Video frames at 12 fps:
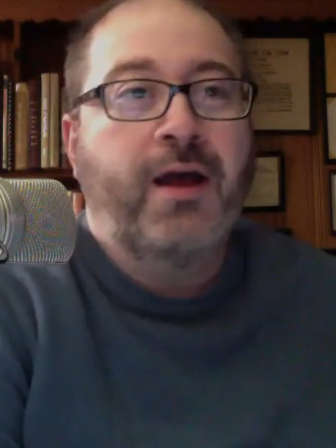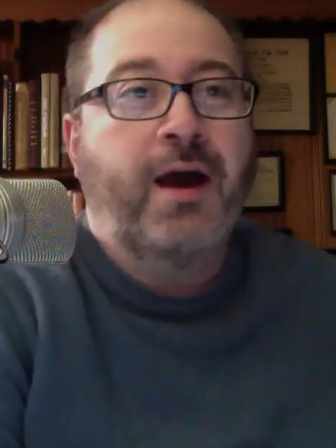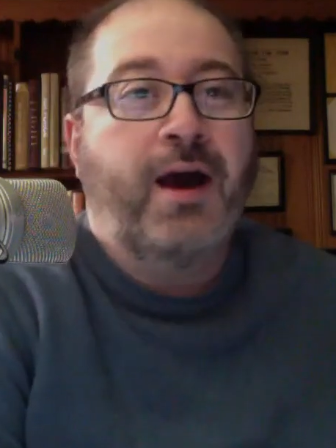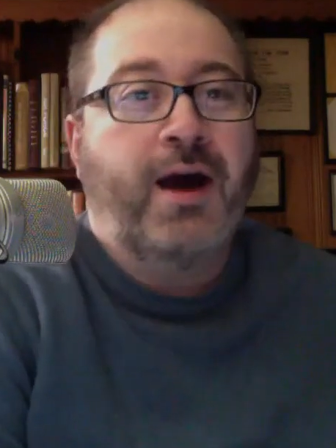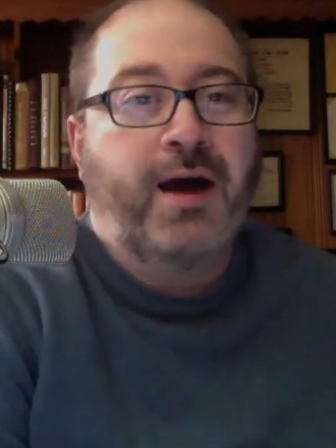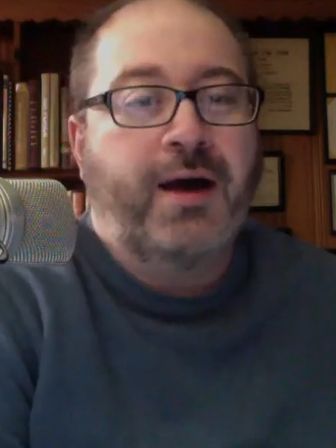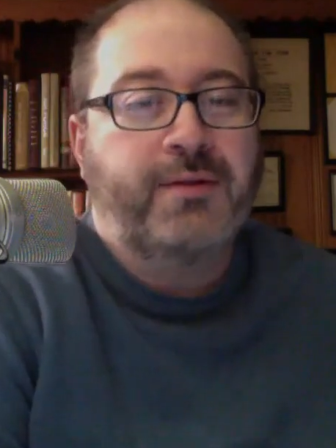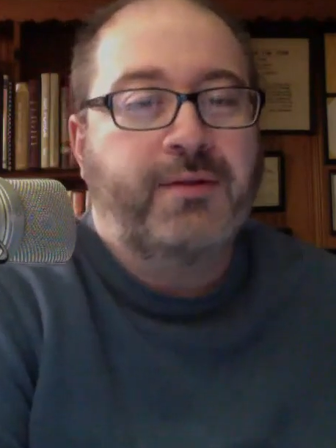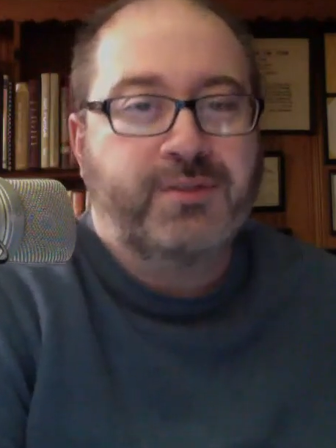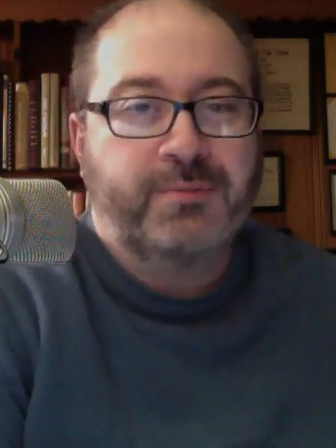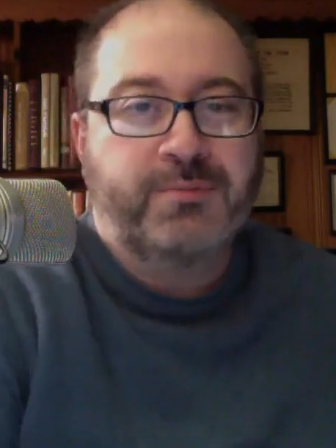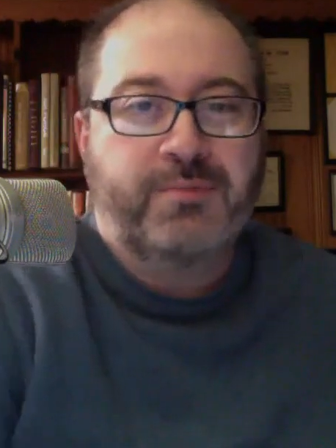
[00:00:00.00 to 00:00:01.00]

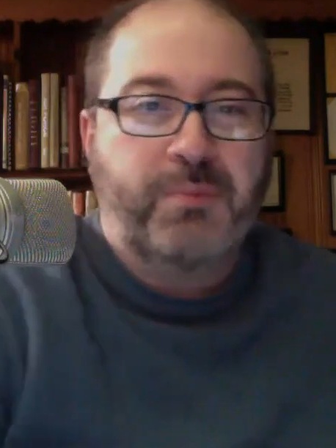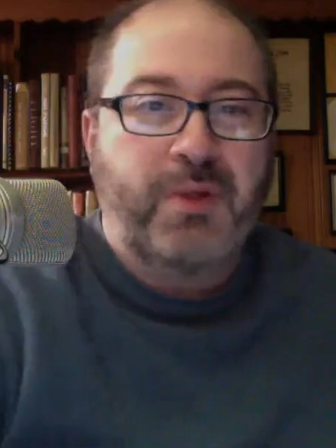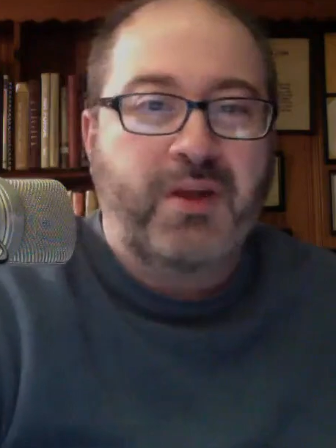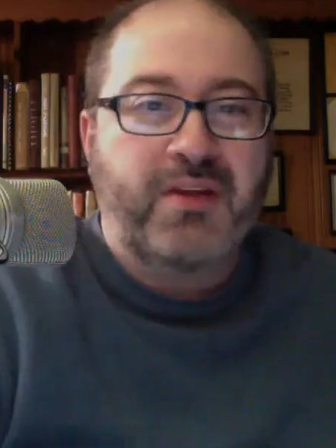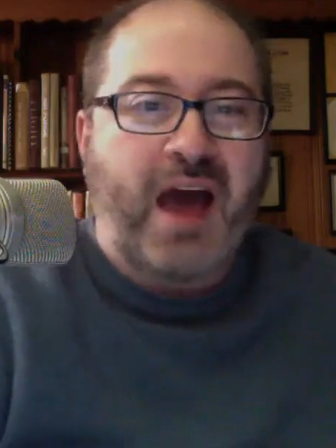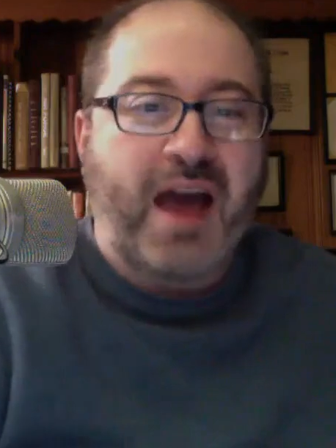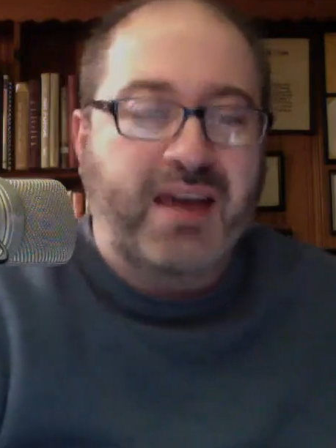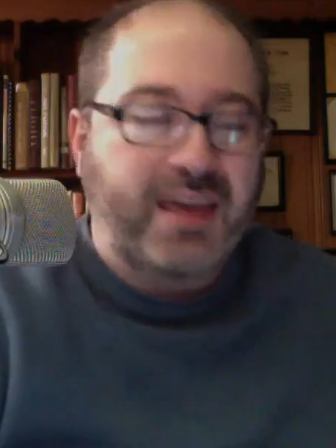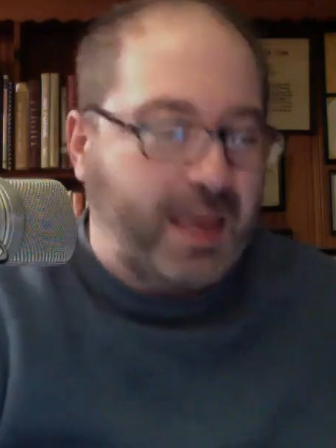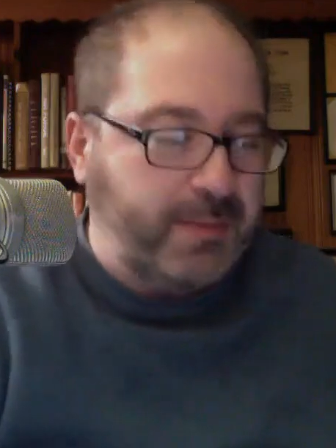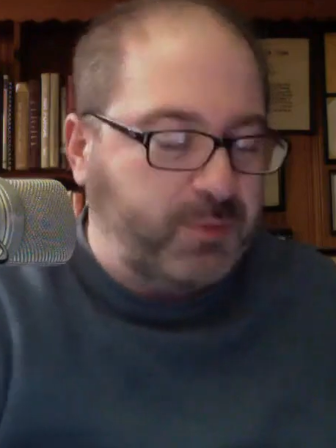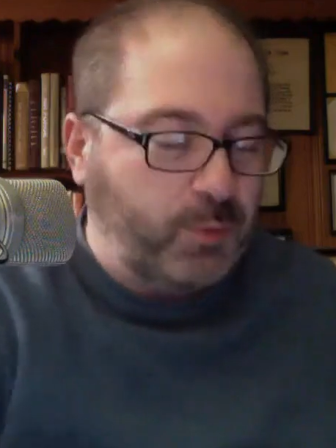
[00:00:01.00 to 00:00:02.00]
There's plenty of hockey
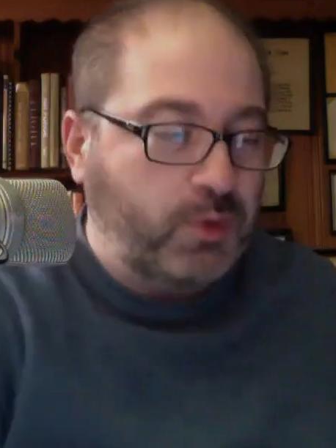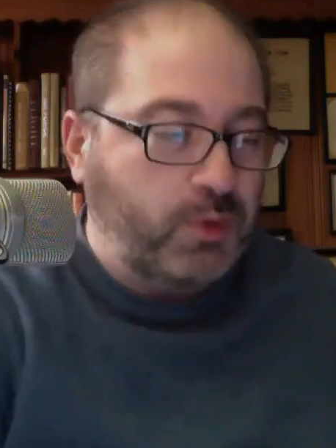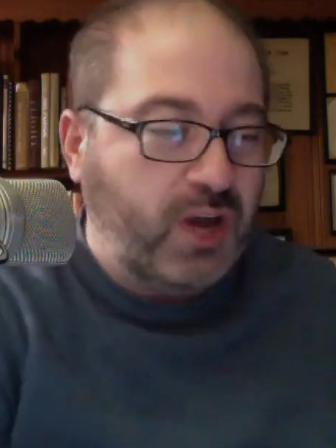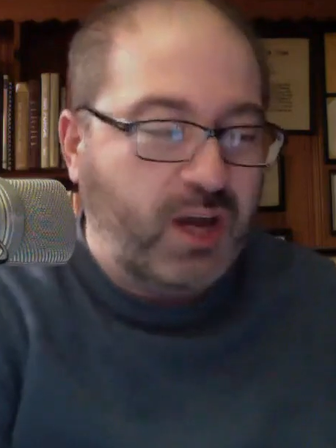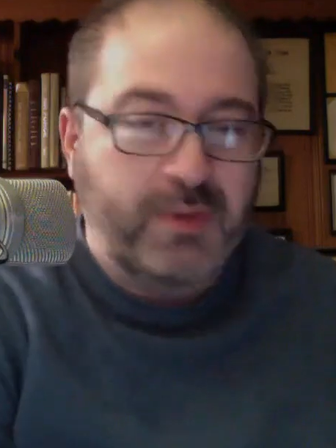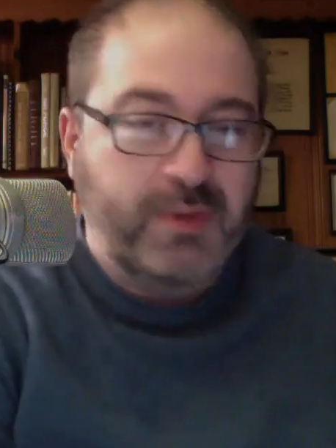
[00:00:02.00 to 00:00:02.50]
games. We'll talk about the